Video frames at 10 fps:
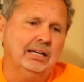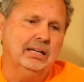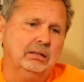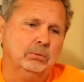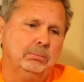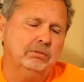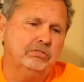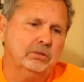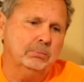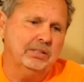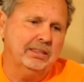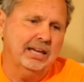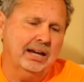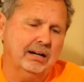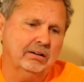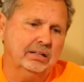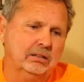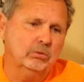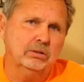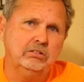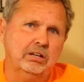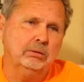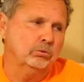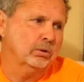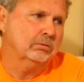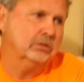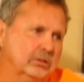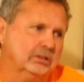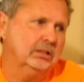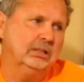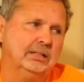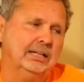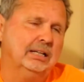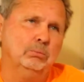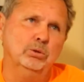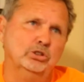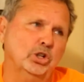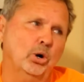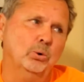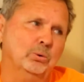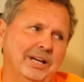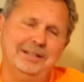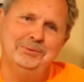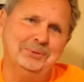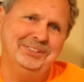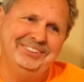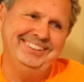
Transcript: And we've been filming there and on the James River, and it was cold last winter.